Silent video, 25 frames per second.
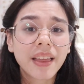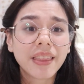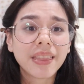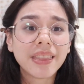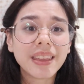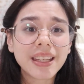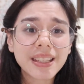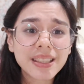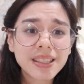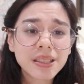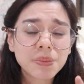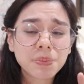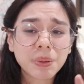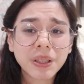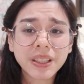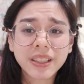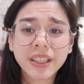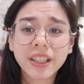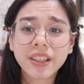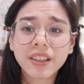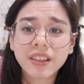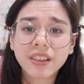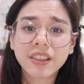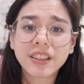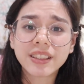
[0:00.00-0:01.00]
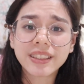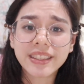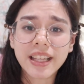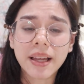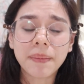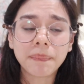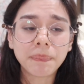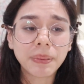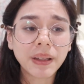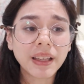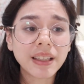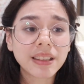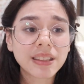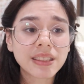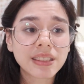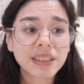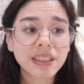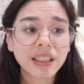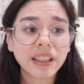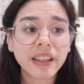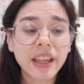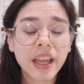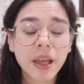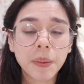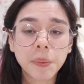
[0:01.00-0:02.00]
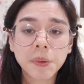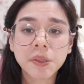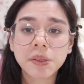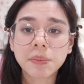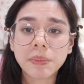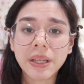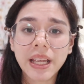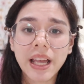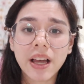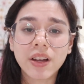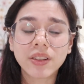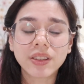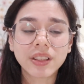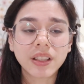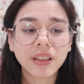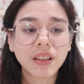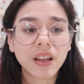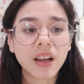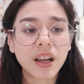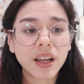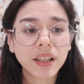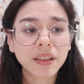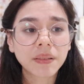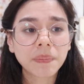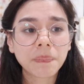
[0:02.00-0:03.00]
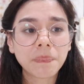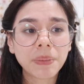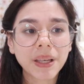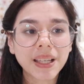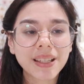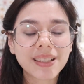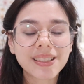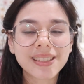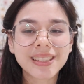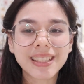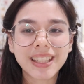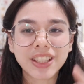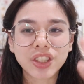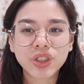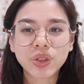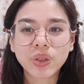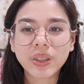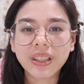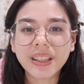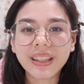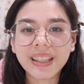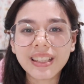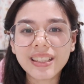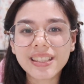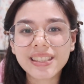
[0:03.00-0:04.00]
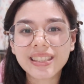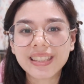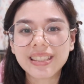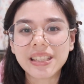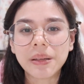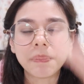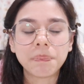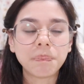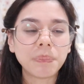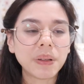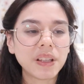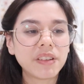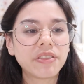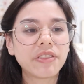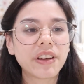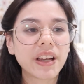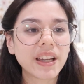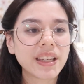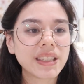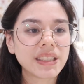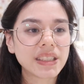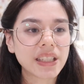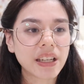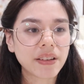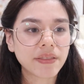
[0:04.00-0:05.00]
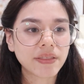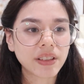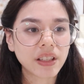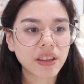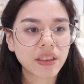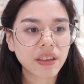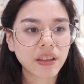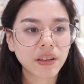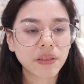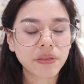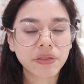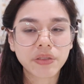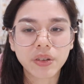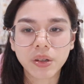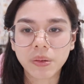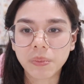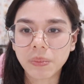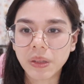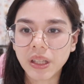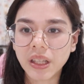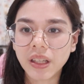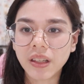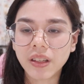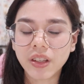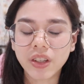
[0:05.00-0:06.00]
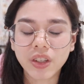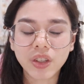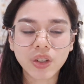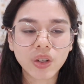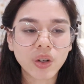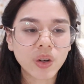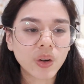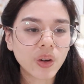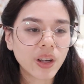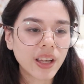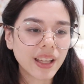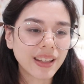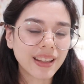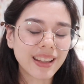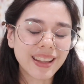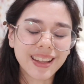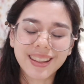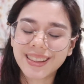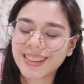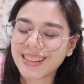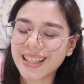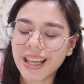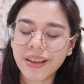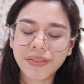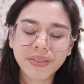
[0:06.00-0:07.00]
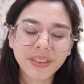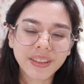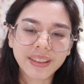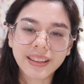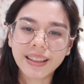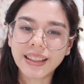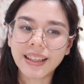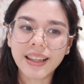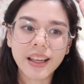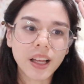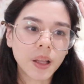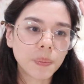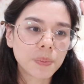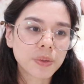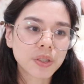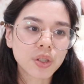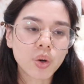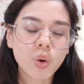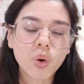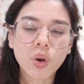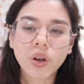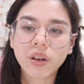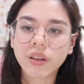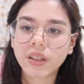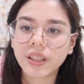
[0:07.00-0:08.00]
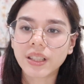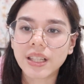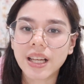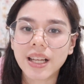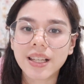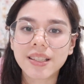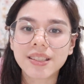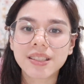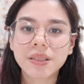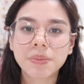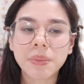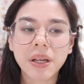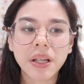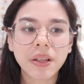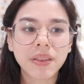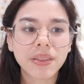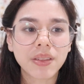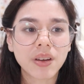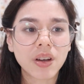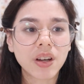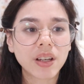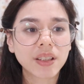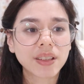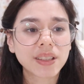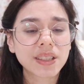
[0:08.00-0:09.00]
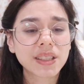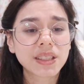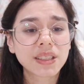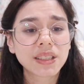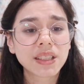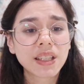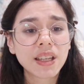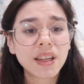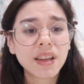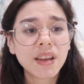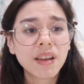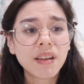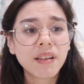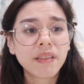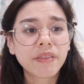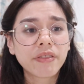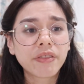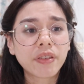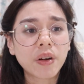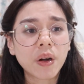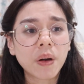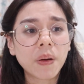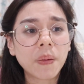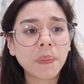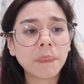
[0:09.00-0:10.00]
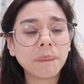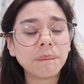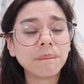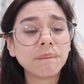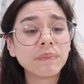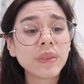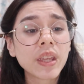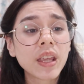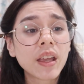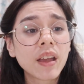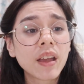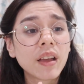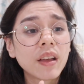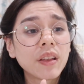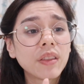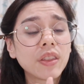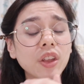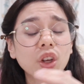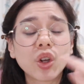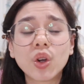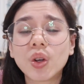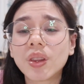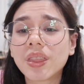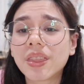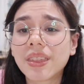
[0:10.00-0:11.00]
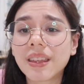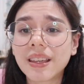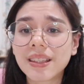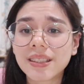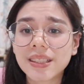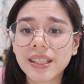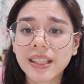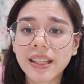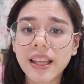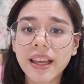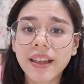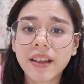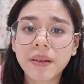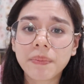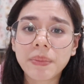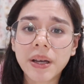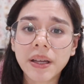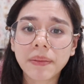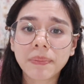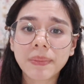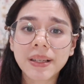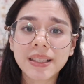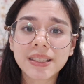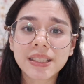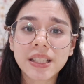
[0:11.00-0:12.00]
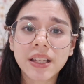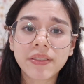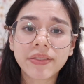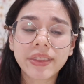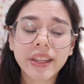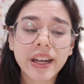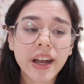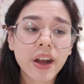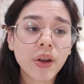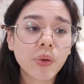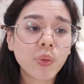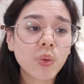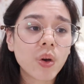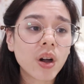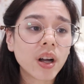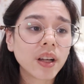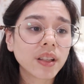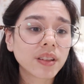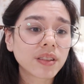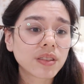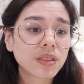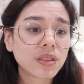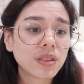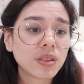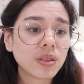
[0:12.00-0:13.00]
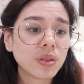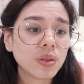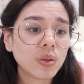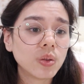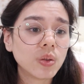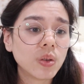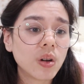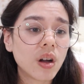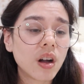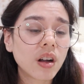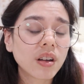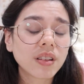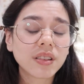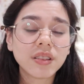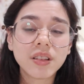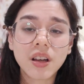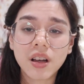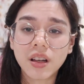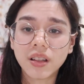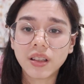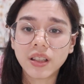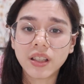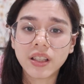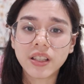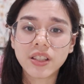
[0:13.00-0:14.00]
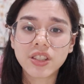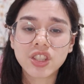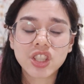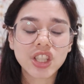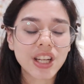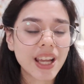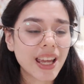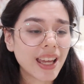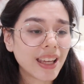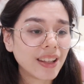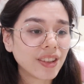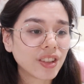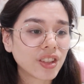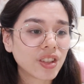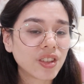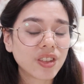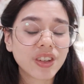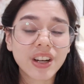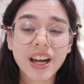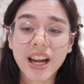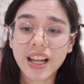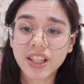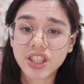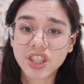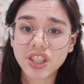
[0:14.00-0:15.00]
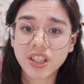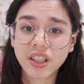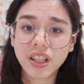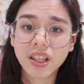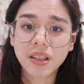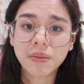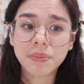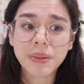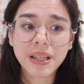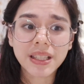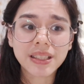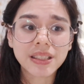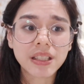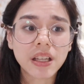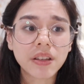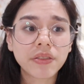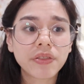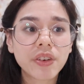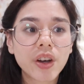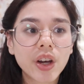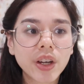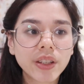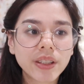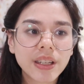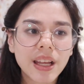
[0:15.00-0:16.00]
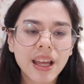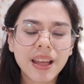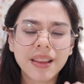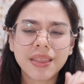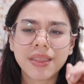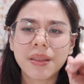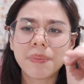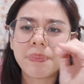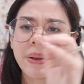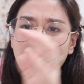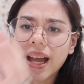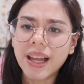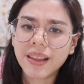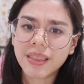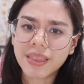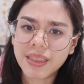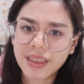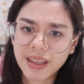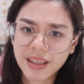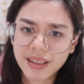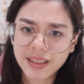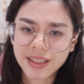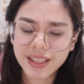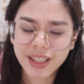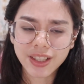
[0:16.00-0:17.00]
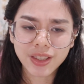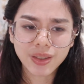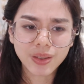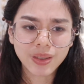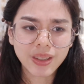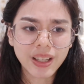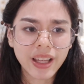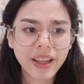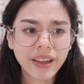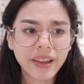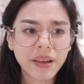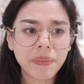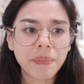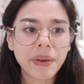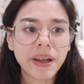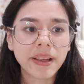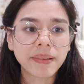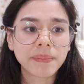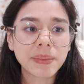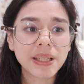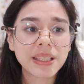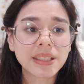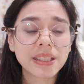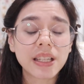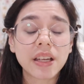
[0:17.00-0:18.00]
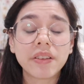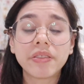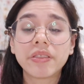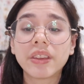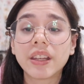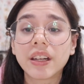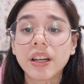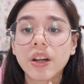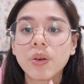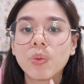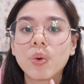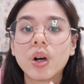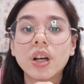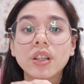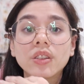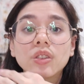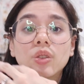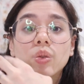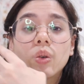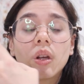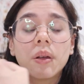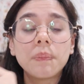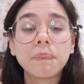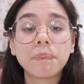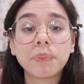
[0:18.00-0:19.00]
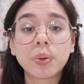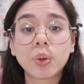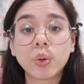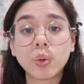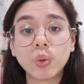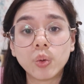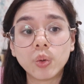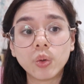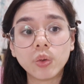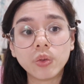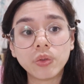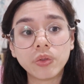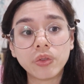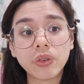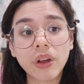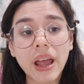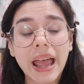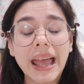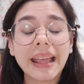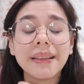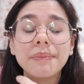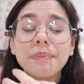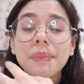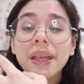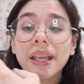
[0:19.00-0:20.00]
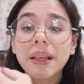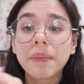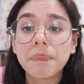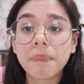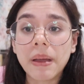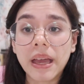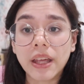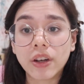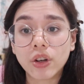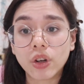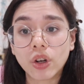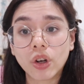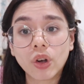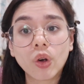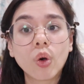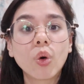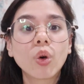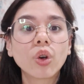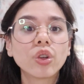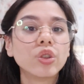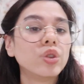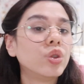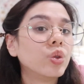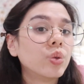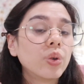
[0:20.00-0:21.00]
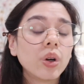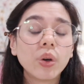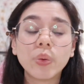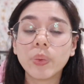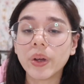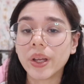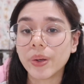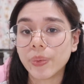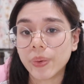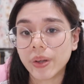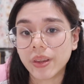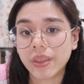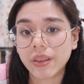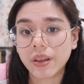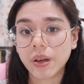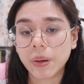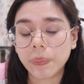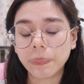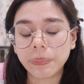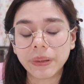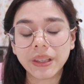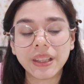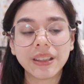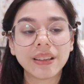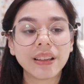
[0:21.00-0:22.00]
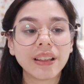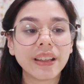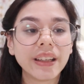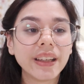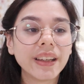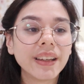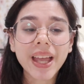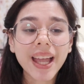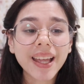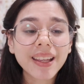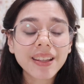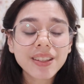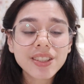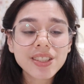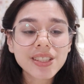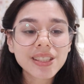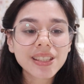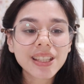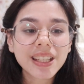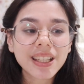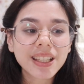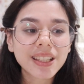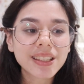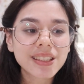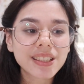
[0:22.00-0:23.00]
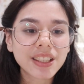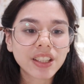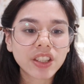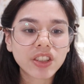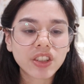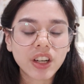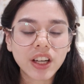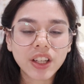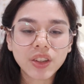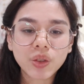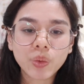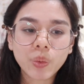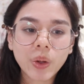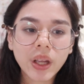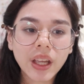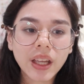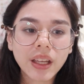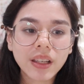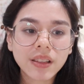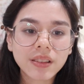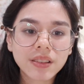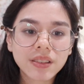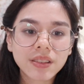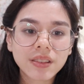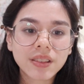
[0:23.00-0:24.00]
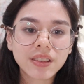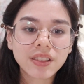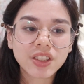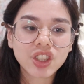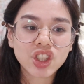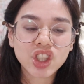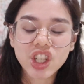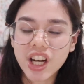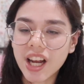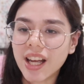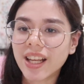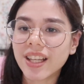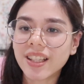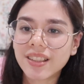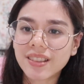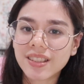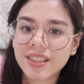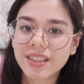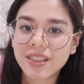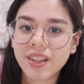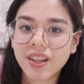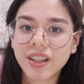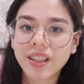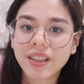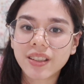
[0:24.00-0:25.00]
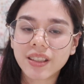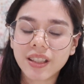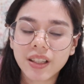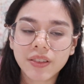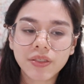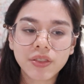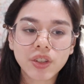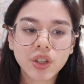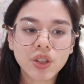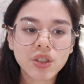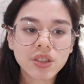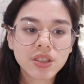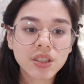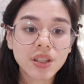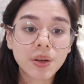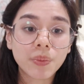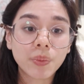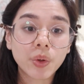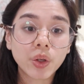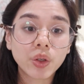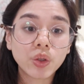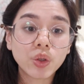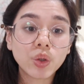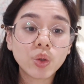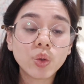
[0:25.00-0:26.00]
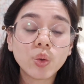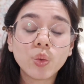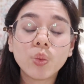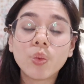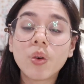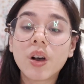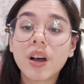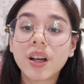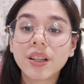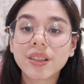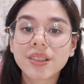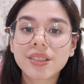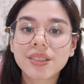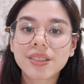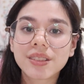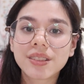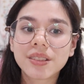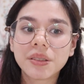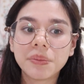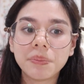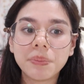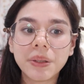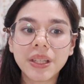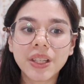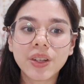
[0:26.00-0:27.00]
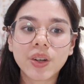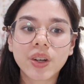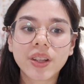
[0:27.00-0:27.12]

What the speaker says: this particular template still helps me out a lot because it really simplifies everything for me, you know. It definitely helps organize my thoughts from the good things I like about myself that I want to acknowledge and congratulate myself on, and the bad things I don't like about myself that I want to improve and make better or do away with completely. I just think it's a great way to try and start if you're someone who wants to be